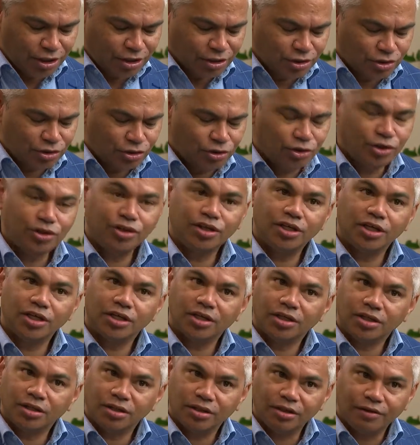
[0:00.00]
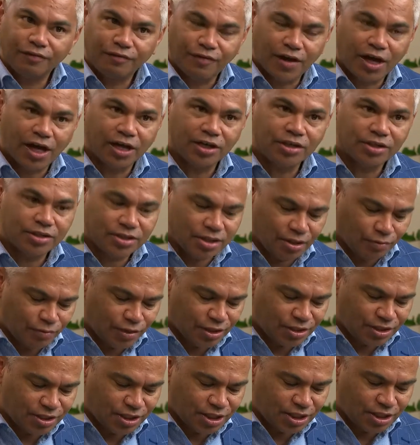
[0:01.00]
Do you think the failures that
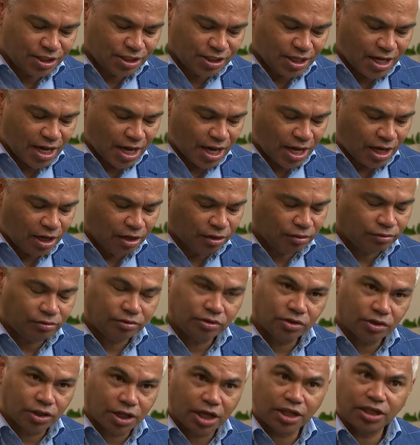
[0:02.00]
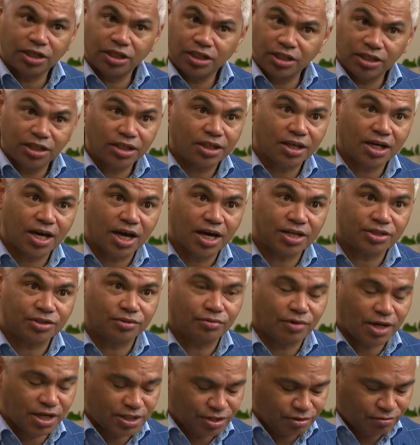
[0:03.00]
we're seeing now, not only in
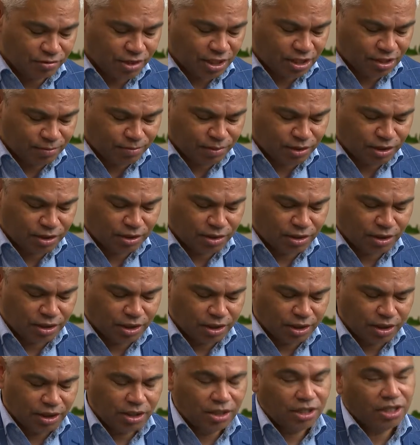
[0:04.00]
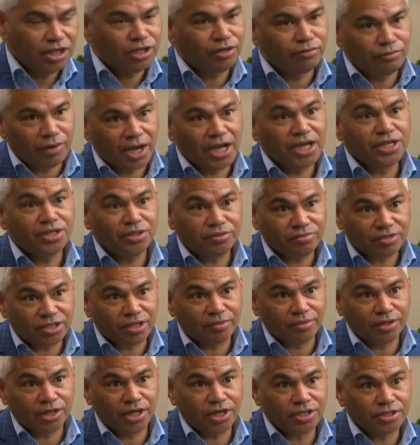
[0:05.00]
incarceration rates, but in a range of
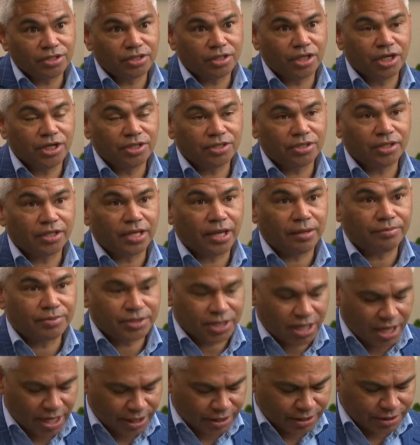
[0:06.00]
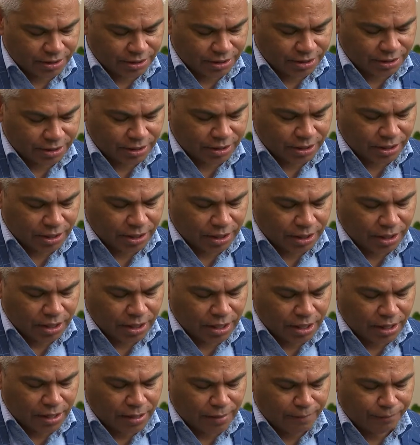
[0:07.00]
some of those close the gap targets,
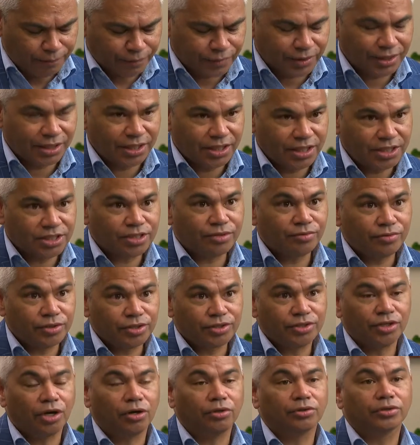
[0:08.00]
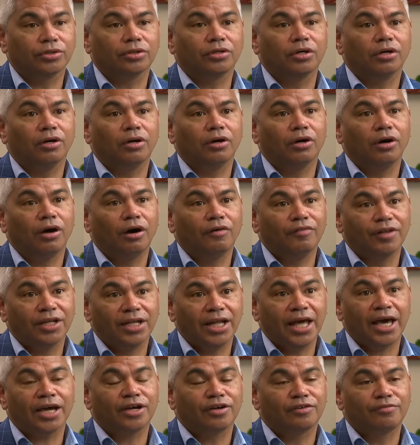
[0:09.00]
is the result of a
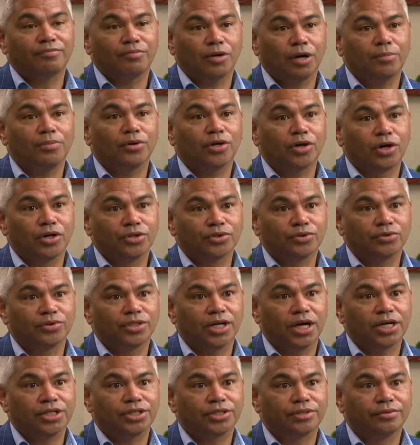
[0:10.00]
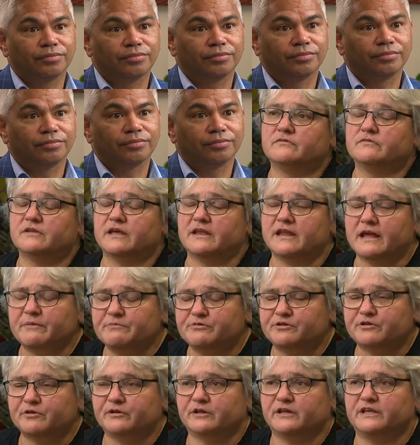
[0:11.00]
lack of proper consultation? It
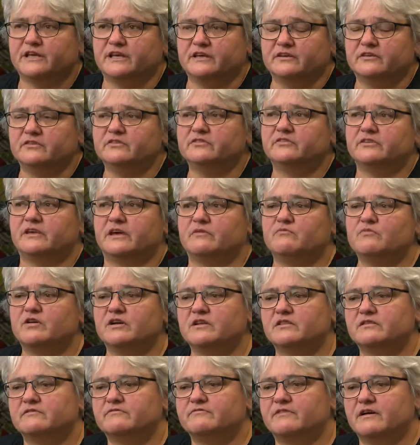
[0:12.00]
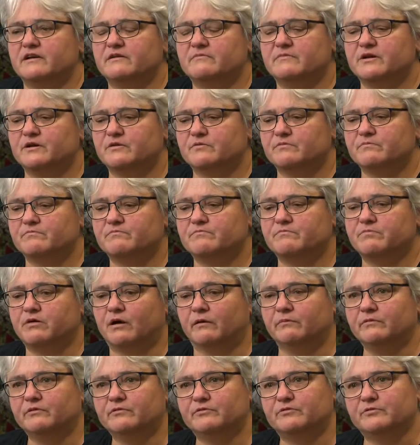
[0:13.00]
absolutely is, and one of the fundamental
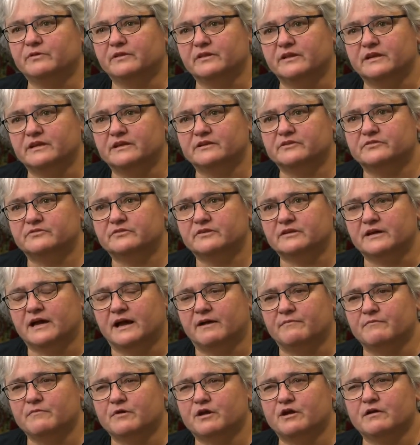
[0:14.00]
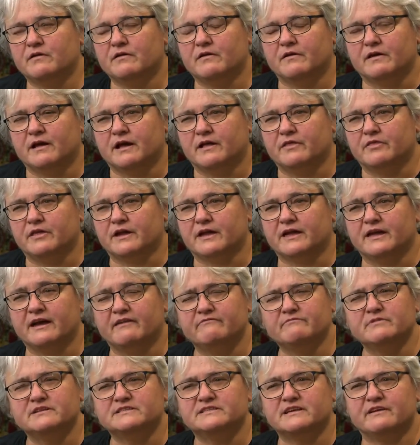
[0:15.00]
problems with it is that
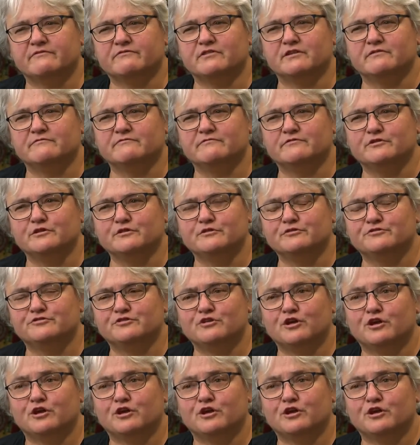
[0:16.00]
governments have confused